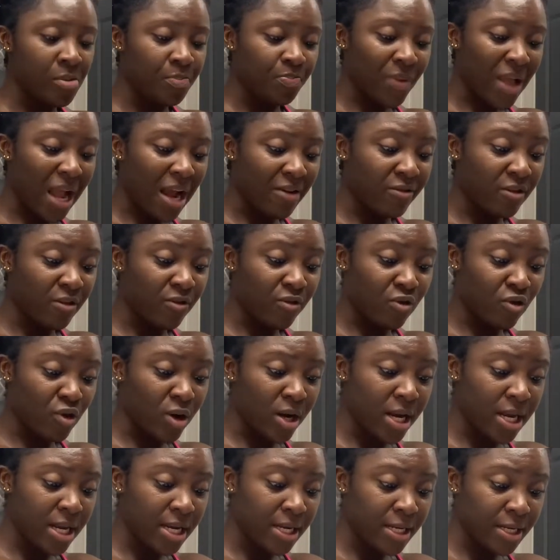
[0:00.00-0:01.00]
I have a
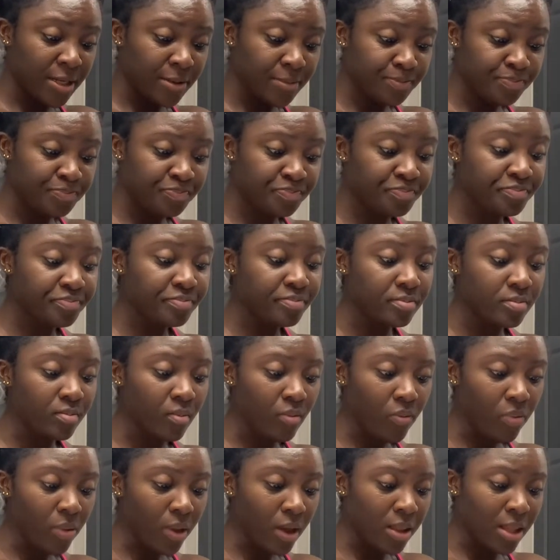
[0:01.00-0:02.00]
friend
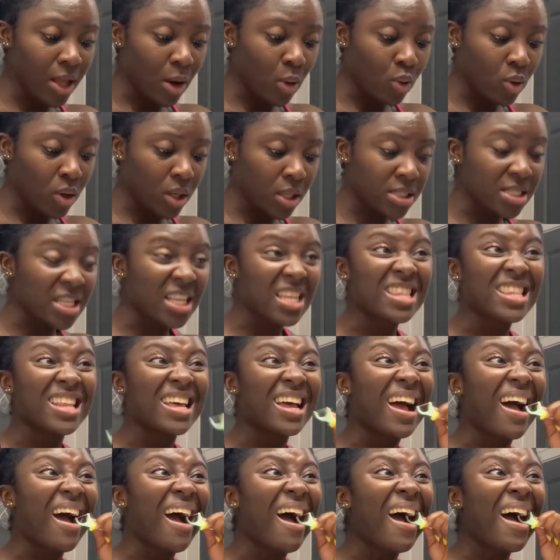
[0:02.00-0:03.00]
that works in
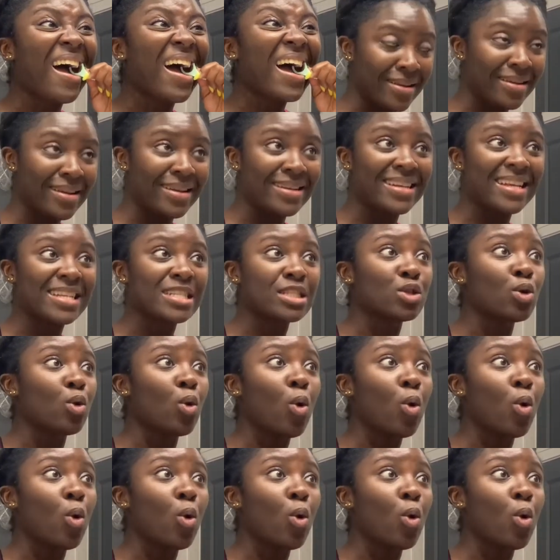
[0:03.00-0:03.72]
the dental